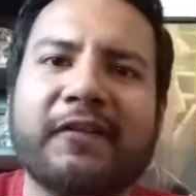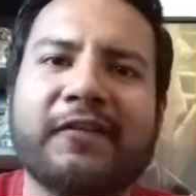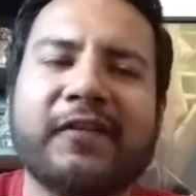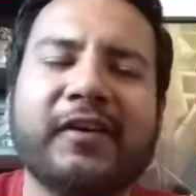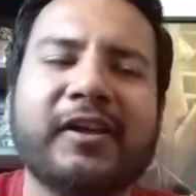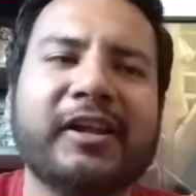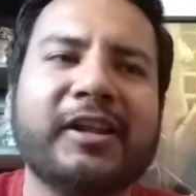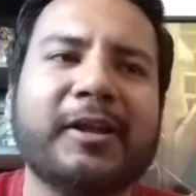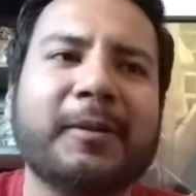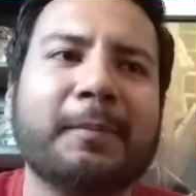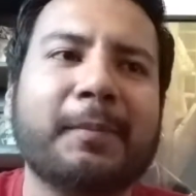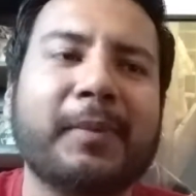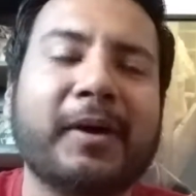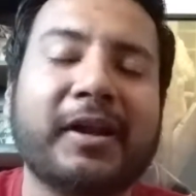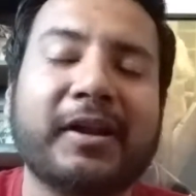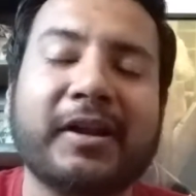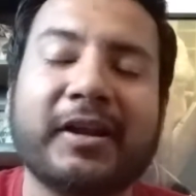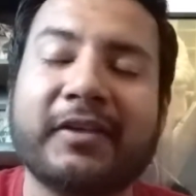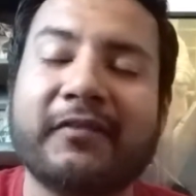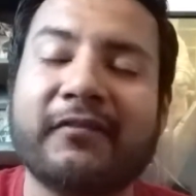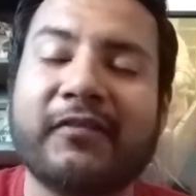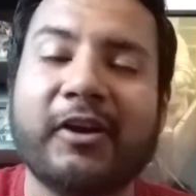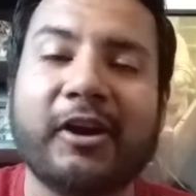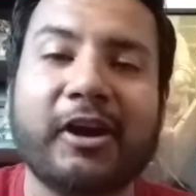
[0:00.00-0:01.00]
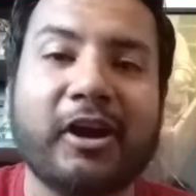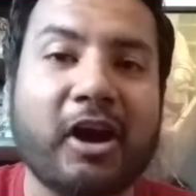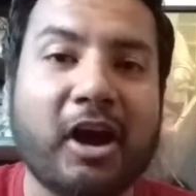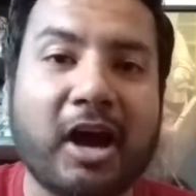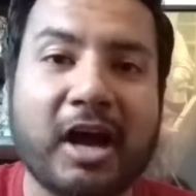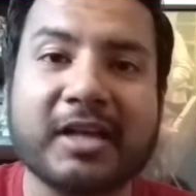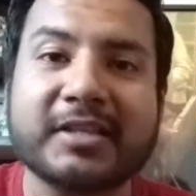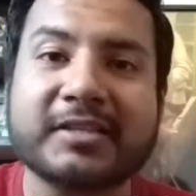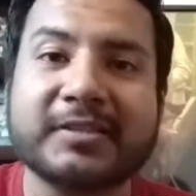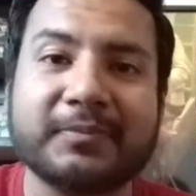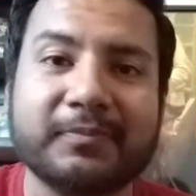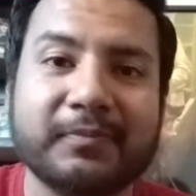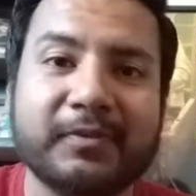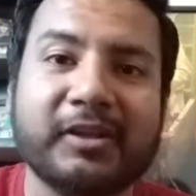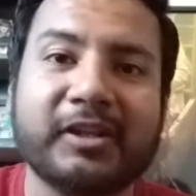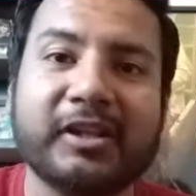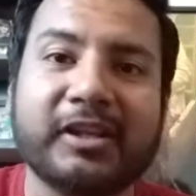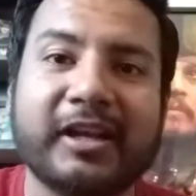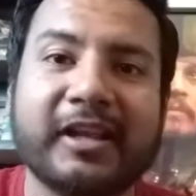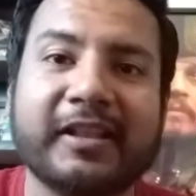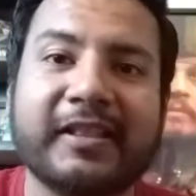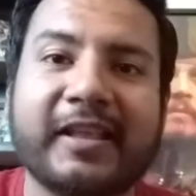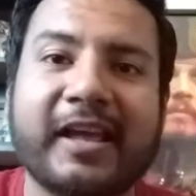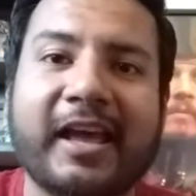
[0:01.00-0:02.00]
villain, but a very awesome
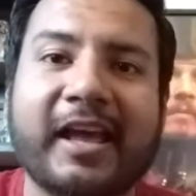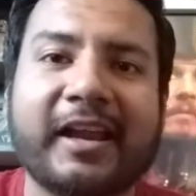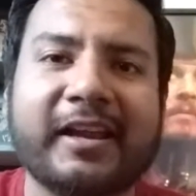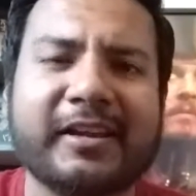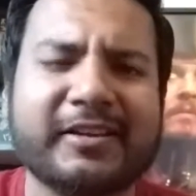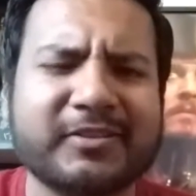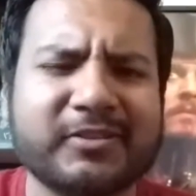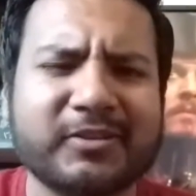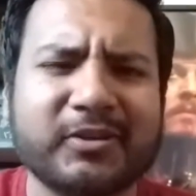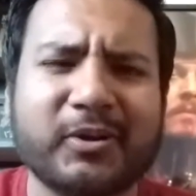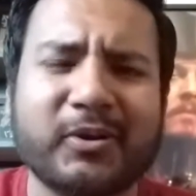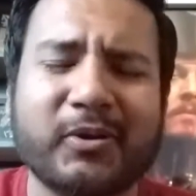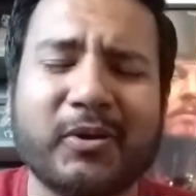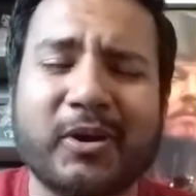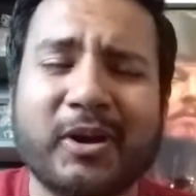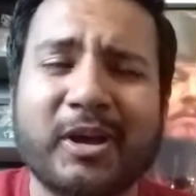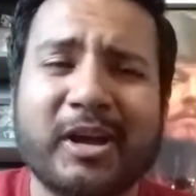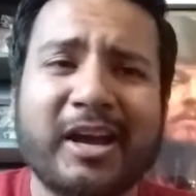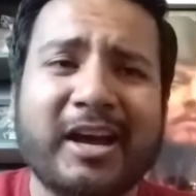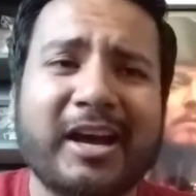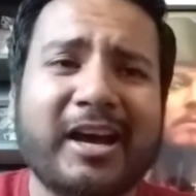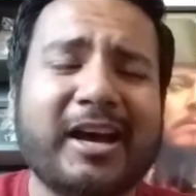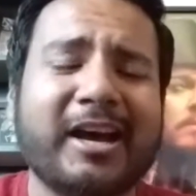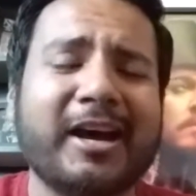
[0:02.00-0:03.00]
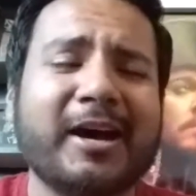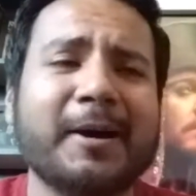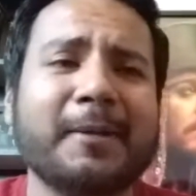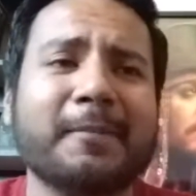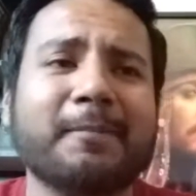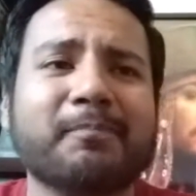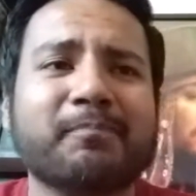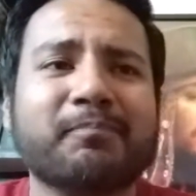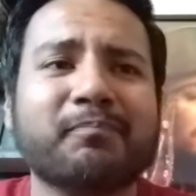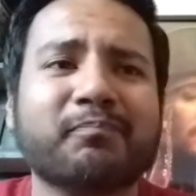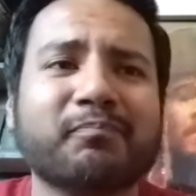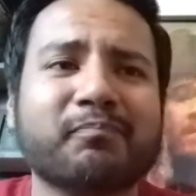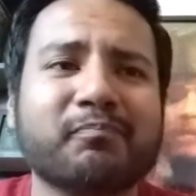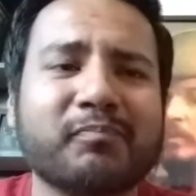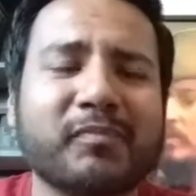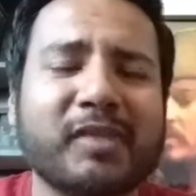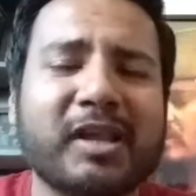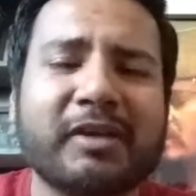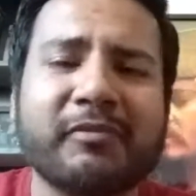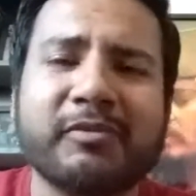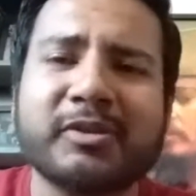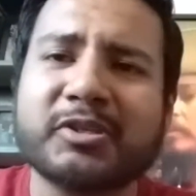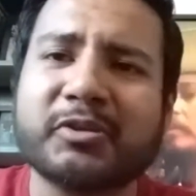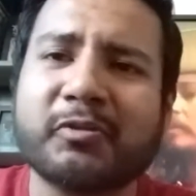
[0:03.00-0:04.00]
villain at that. So
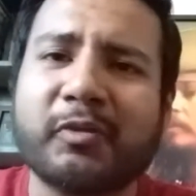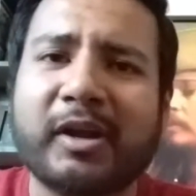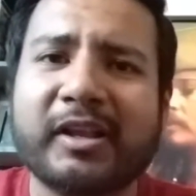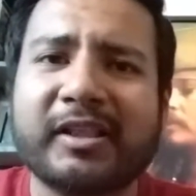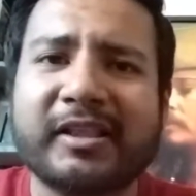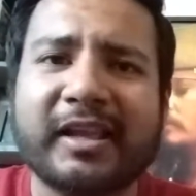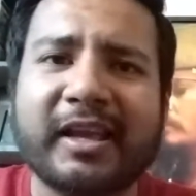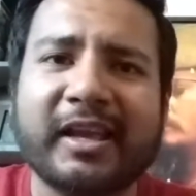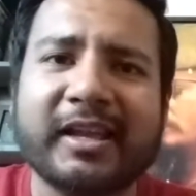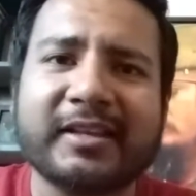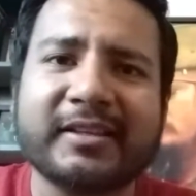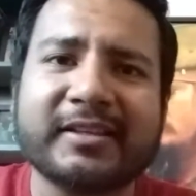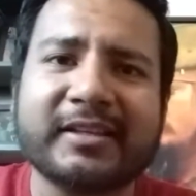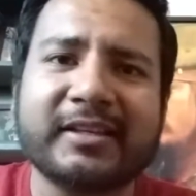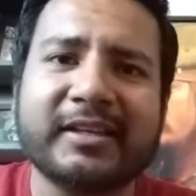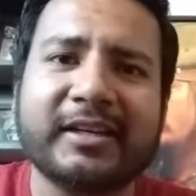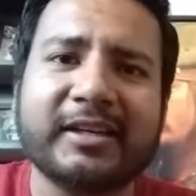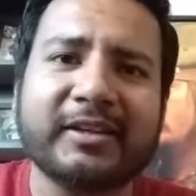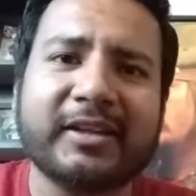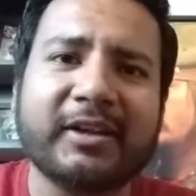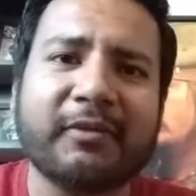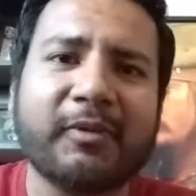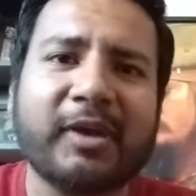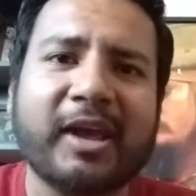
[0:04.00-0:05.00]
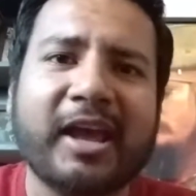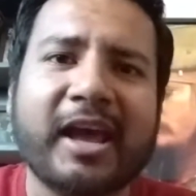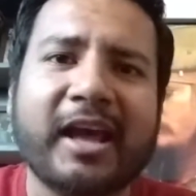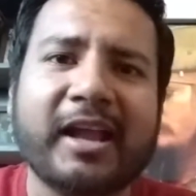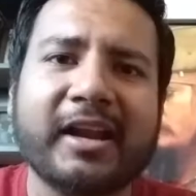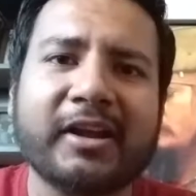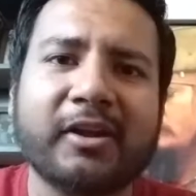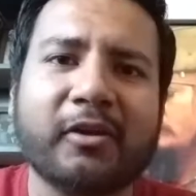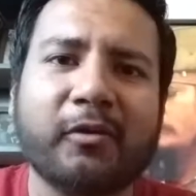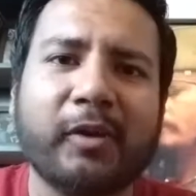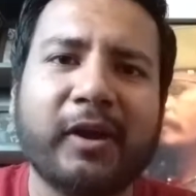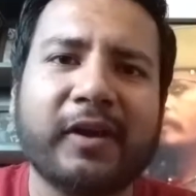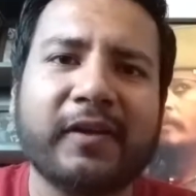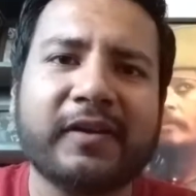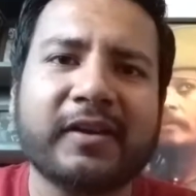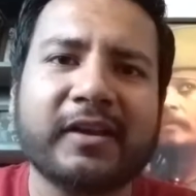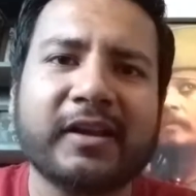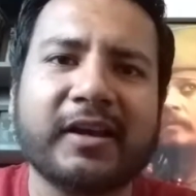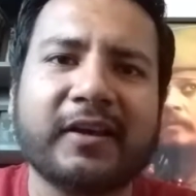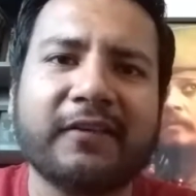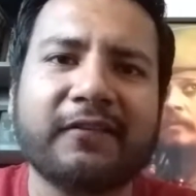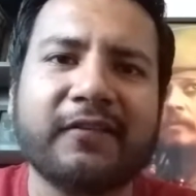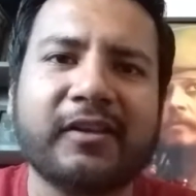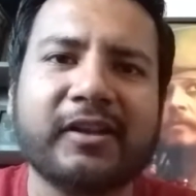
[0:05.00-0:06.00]
it was great that we had a great
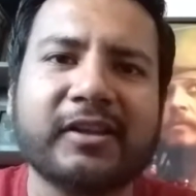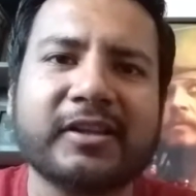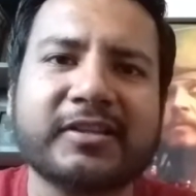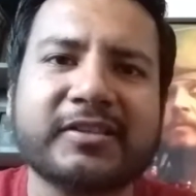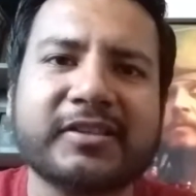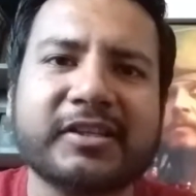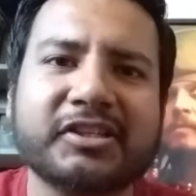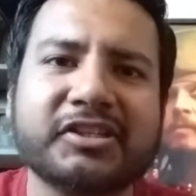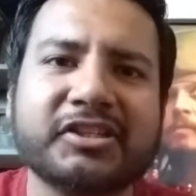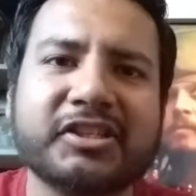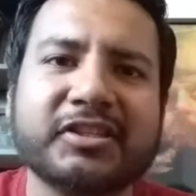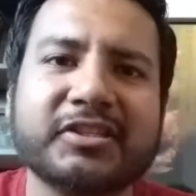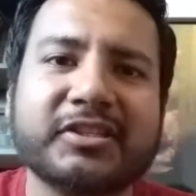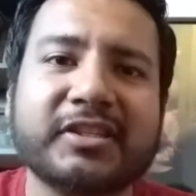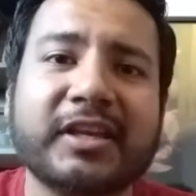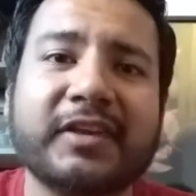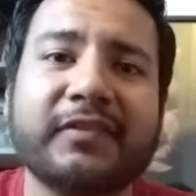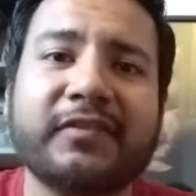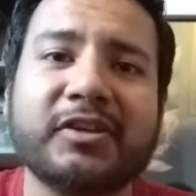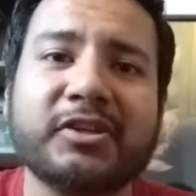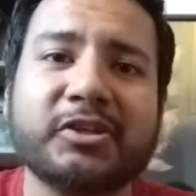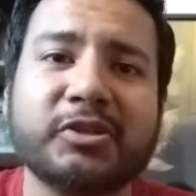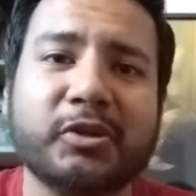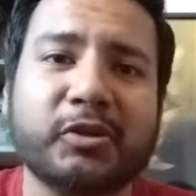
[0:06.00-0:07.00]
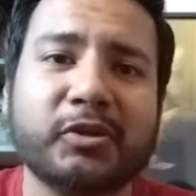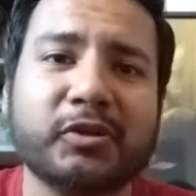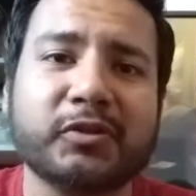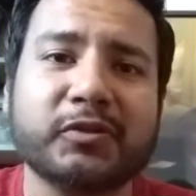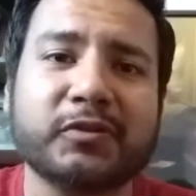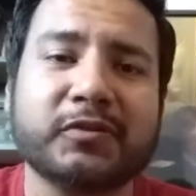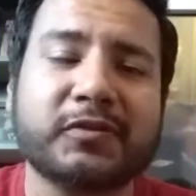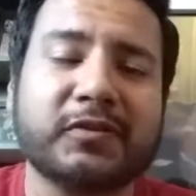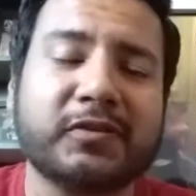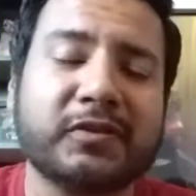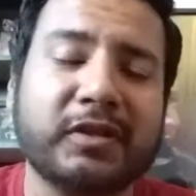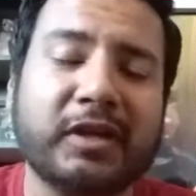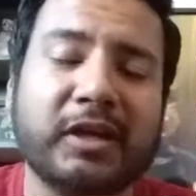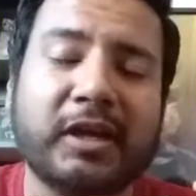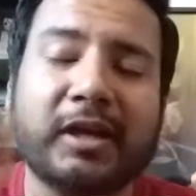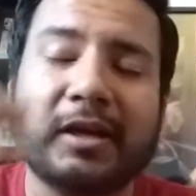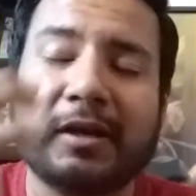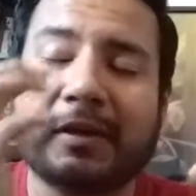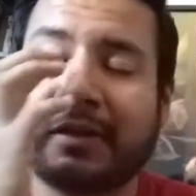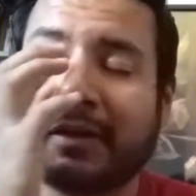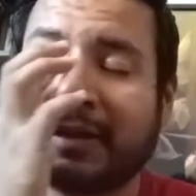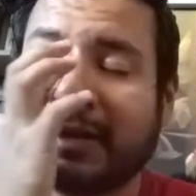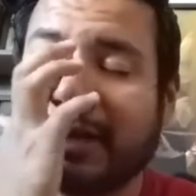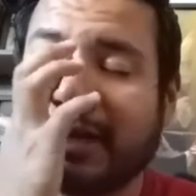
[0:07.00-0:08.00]
villain such as Davy Jones
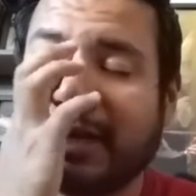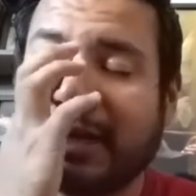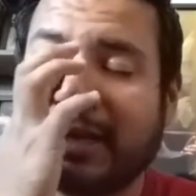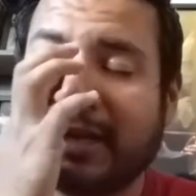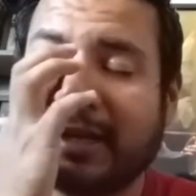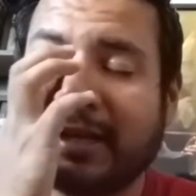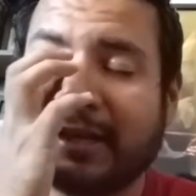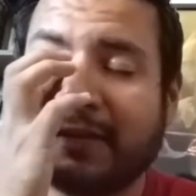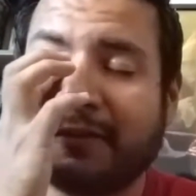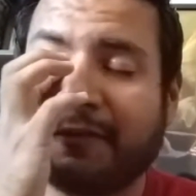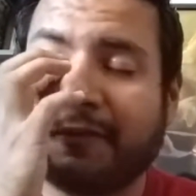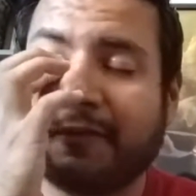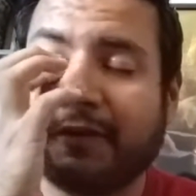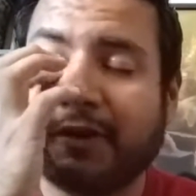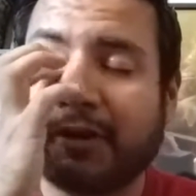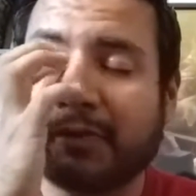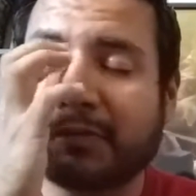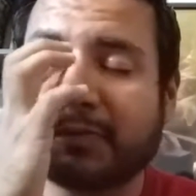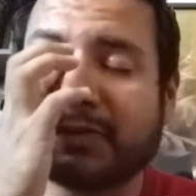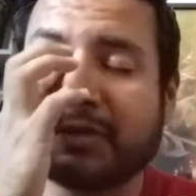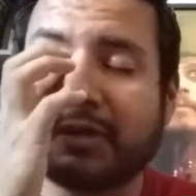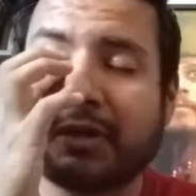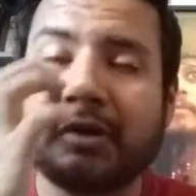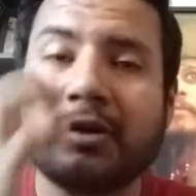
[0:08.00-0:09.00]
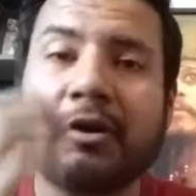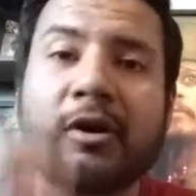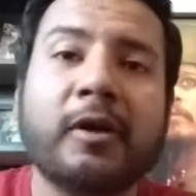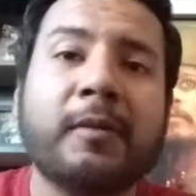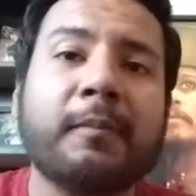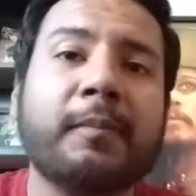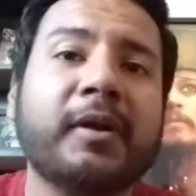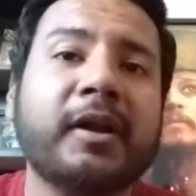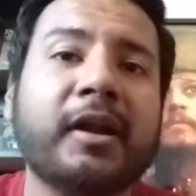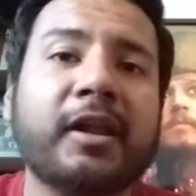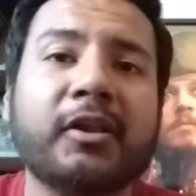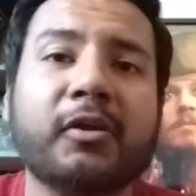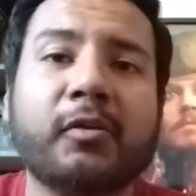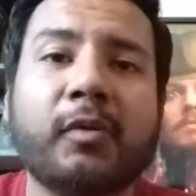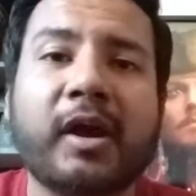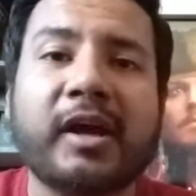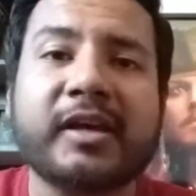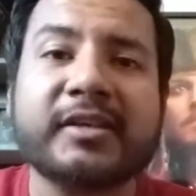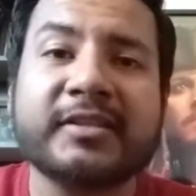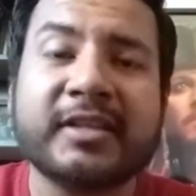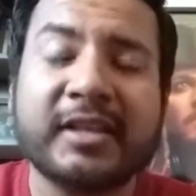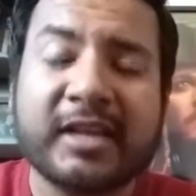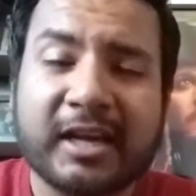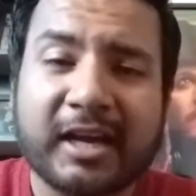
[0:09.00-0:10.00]
in the film. So, but
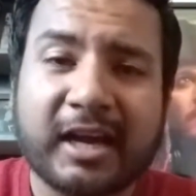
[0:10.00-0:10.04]
otherwise,